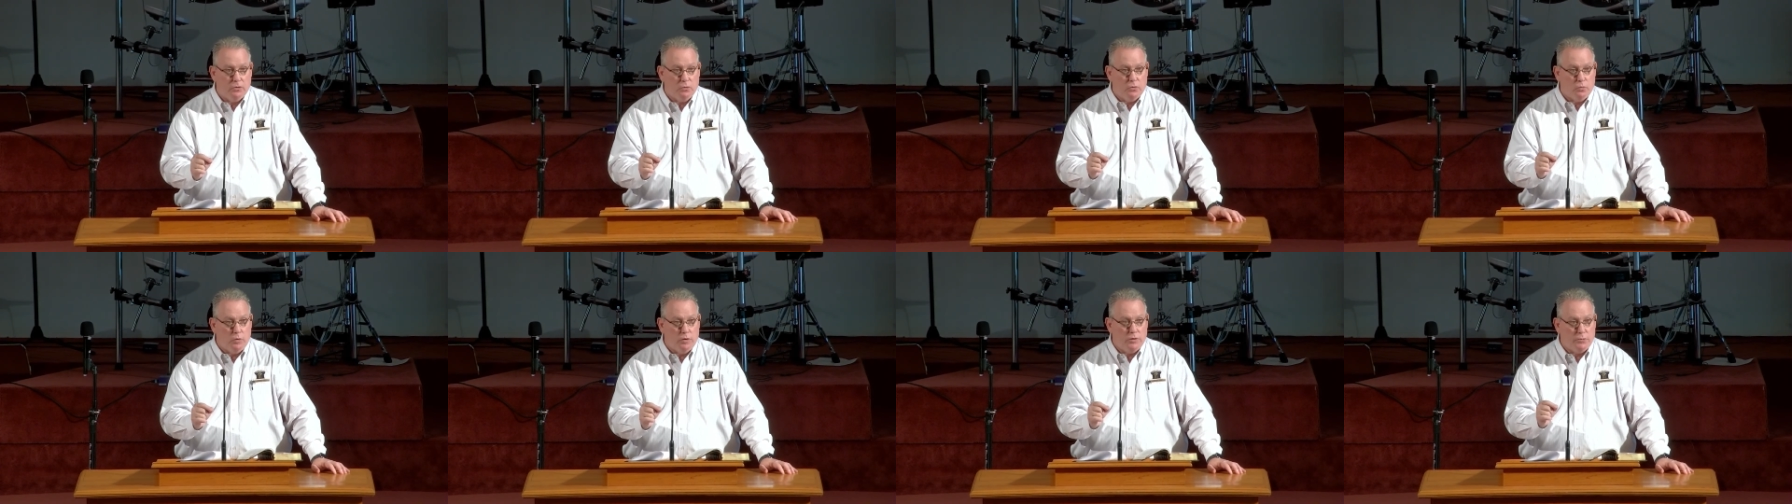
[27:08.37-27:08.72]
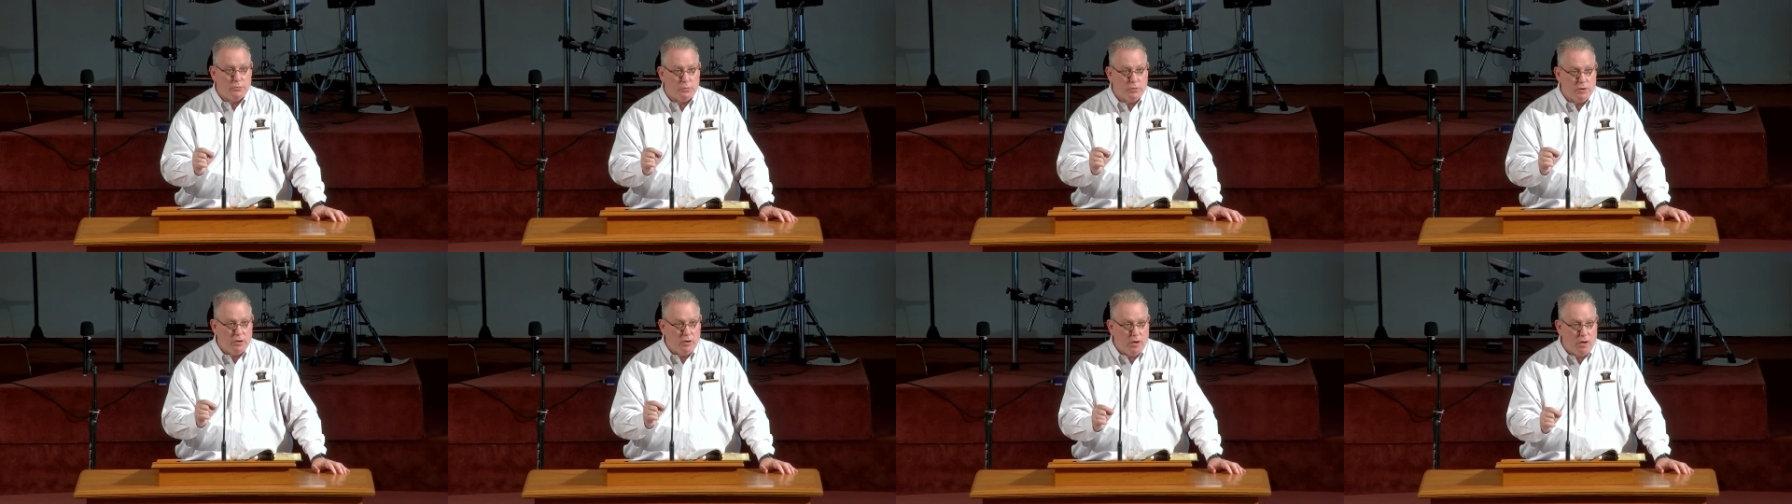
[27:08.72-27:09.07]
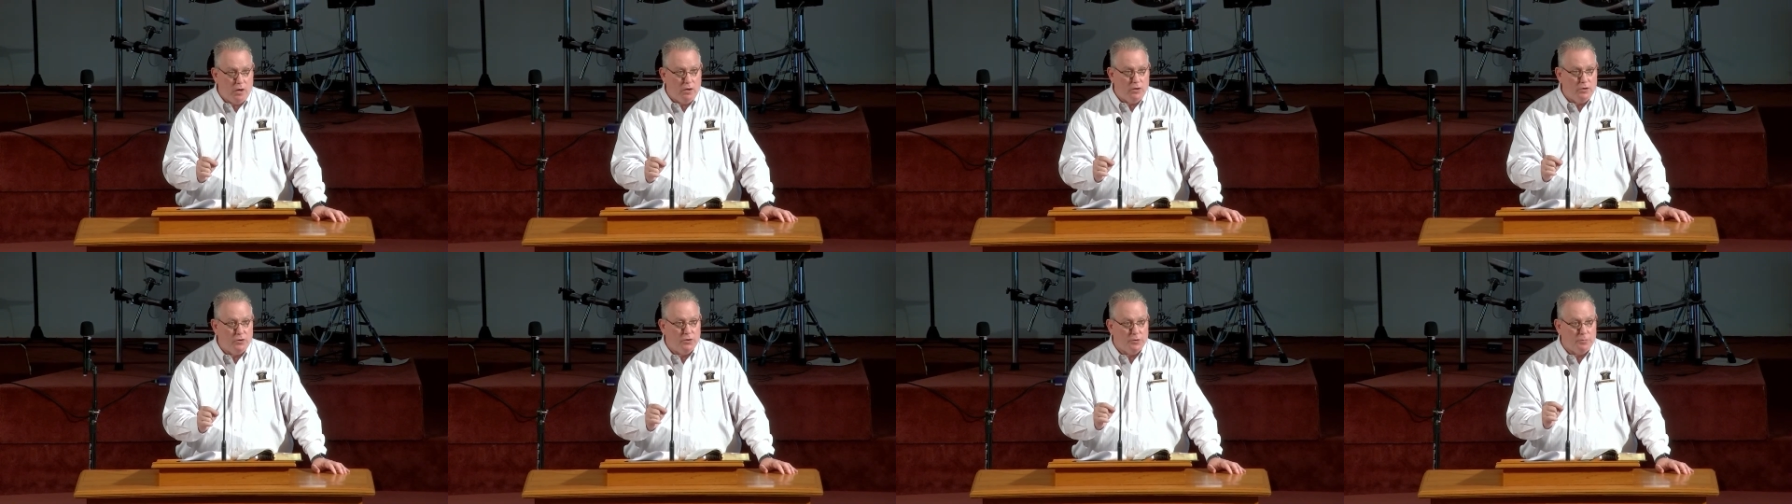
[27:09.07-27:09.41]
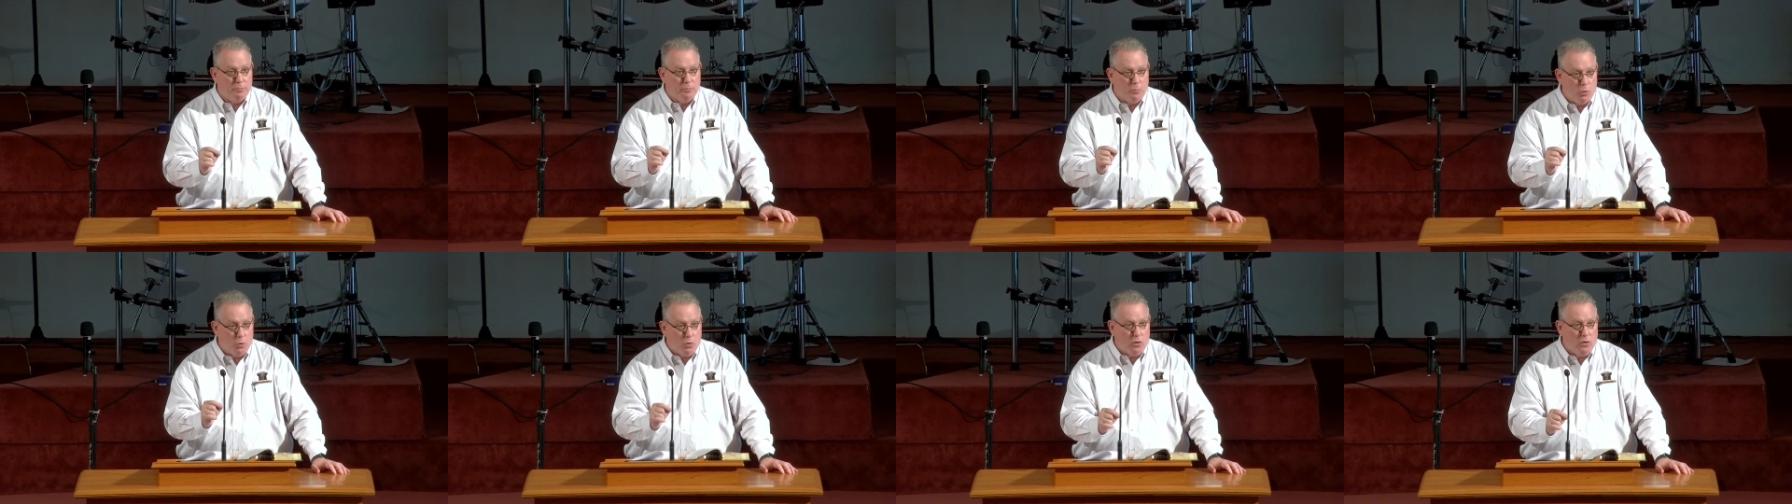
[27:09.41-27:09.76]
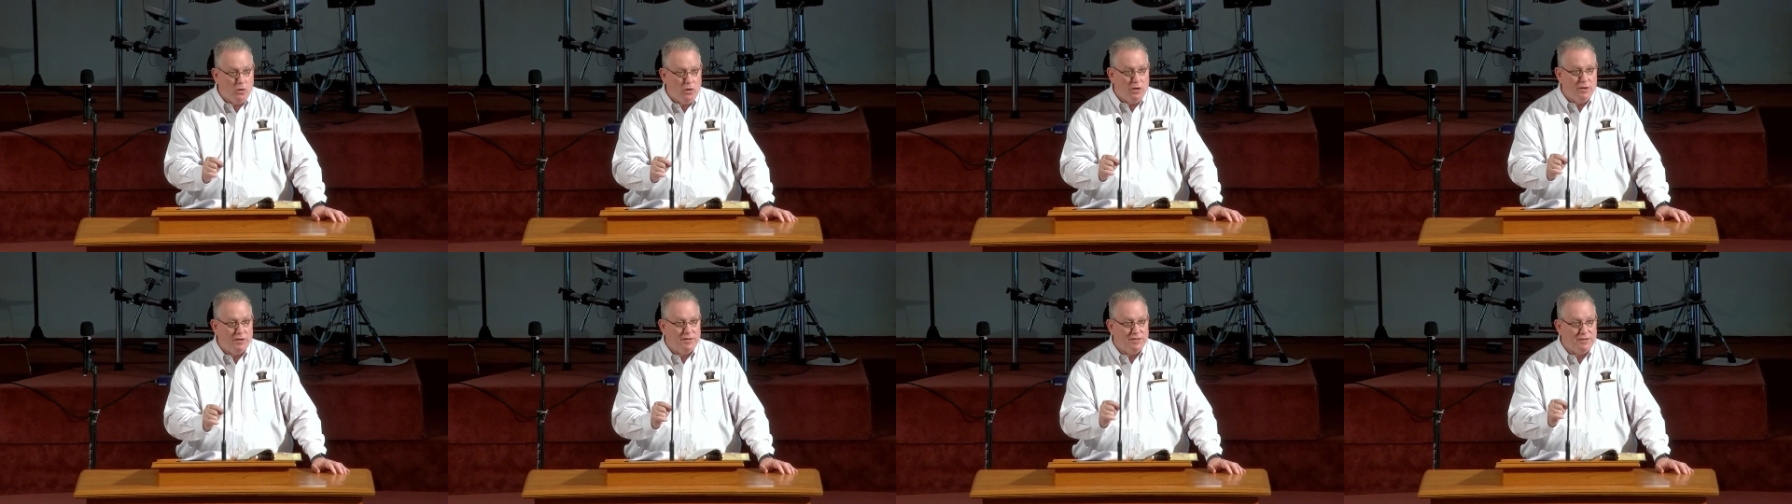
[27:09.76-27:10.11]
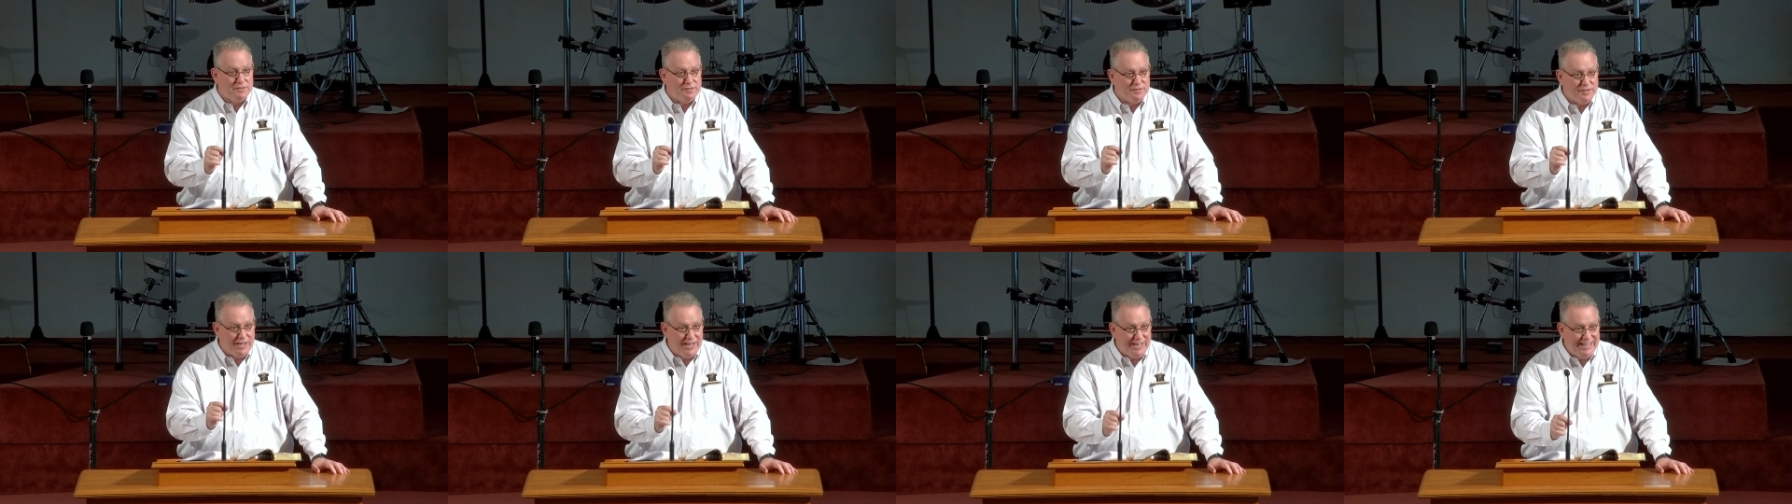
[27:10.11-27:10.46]
with regard to more
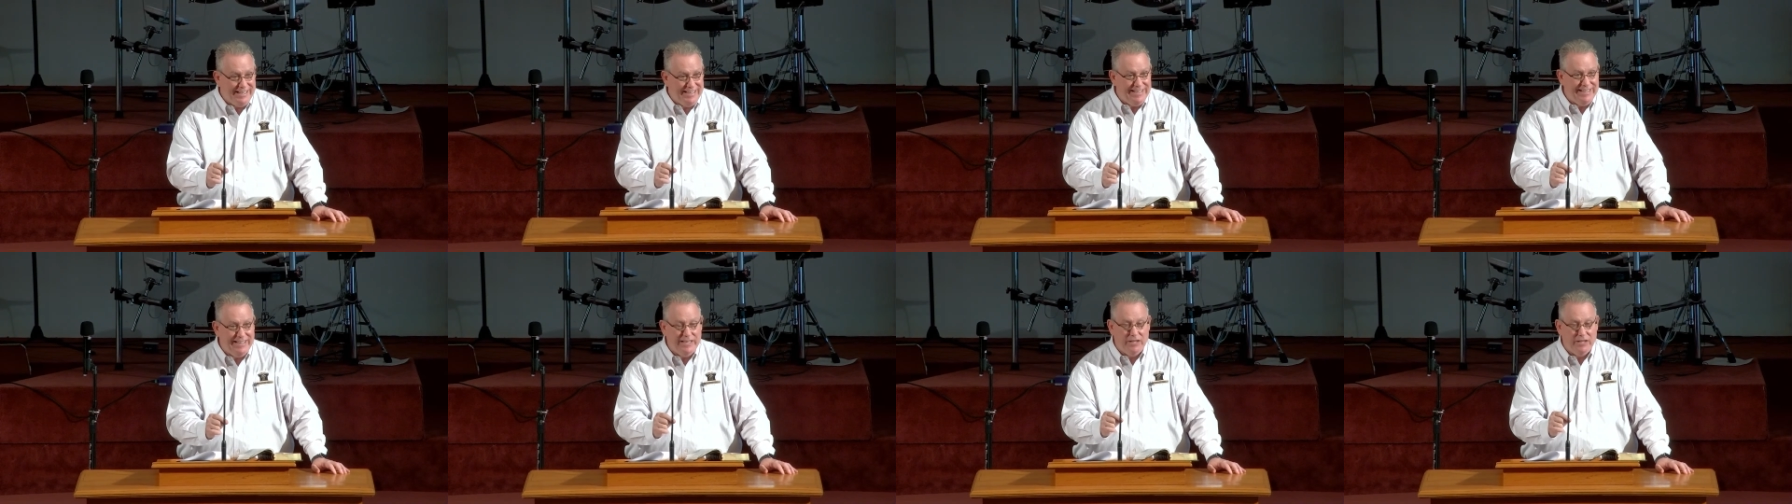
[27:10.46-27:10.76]
divine